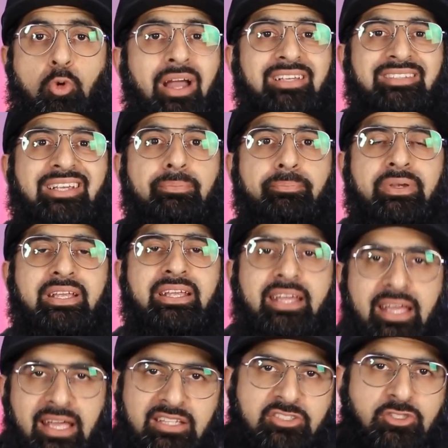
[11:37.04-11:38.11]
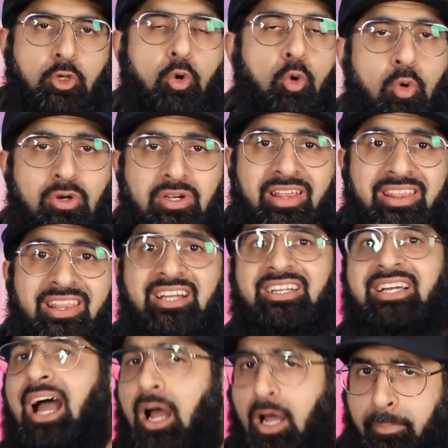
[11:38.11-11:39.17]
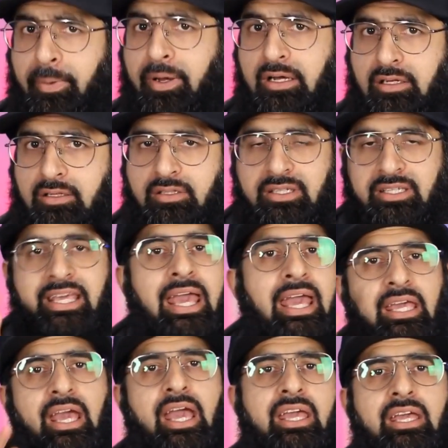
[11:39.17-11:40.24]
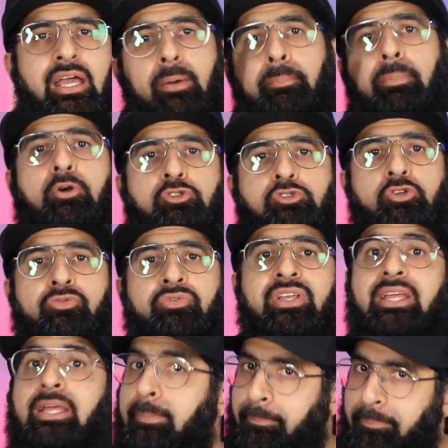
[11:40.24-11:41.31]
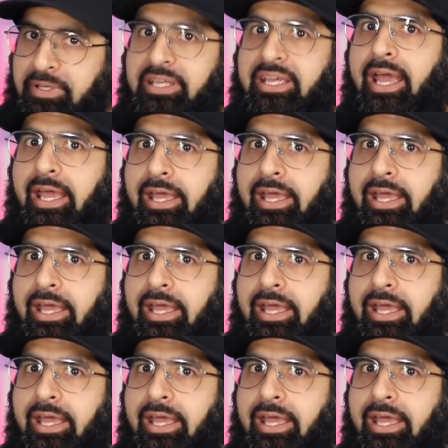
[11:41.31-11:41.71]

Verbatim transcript: Quite simply, it's called the Kaaba. K A apostrophe B